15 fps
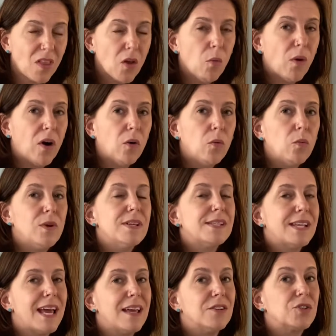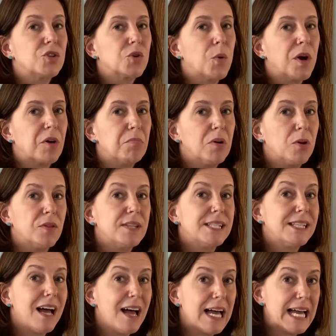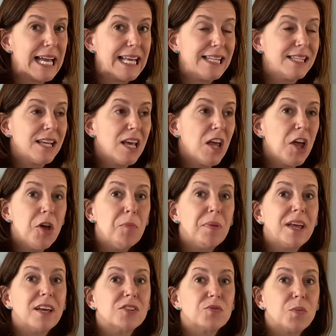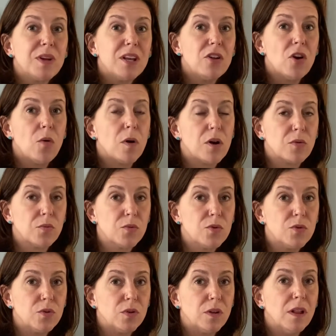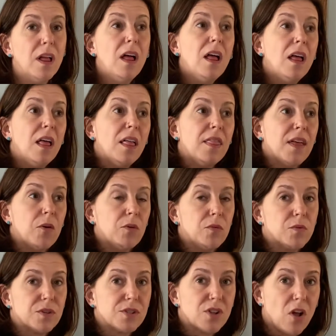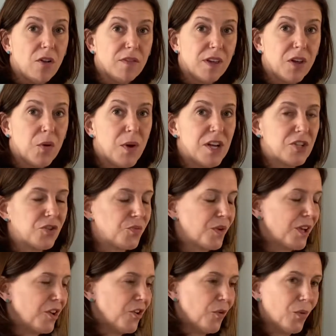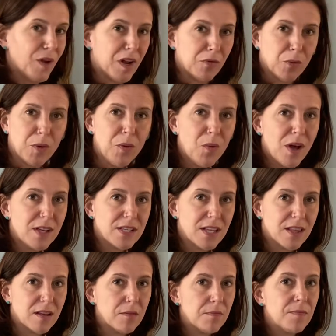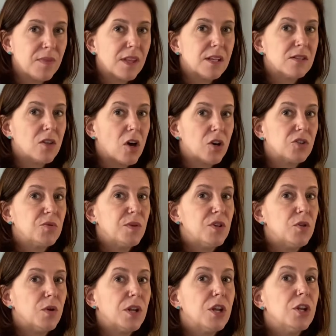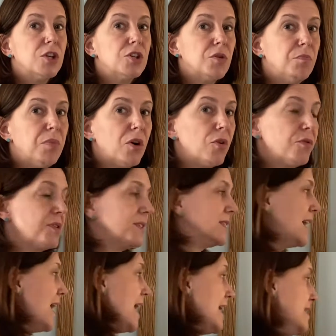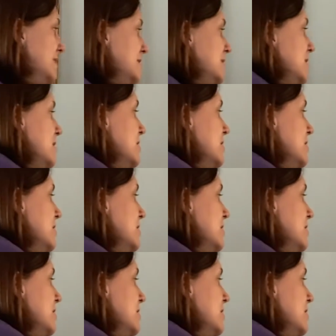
Well, we say square both sides because we know our rule that when we're solving equations, we can do whatever we want to them as long as we do it to both sides.